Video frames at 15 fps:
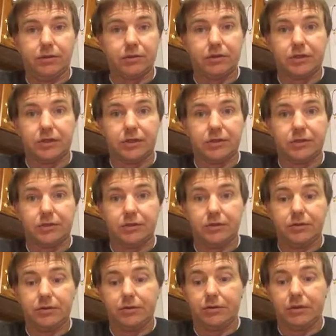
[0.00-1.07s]
the scent,
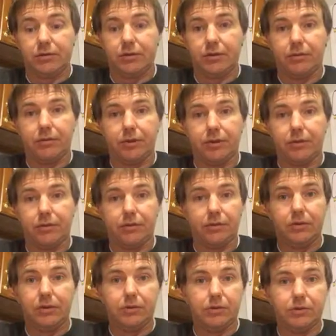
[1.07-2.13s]
that might be
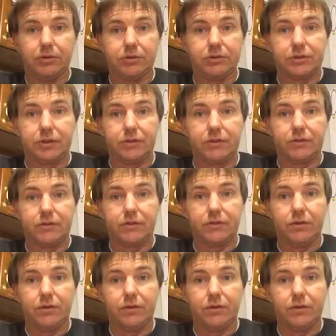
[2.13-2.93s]
the lure itself,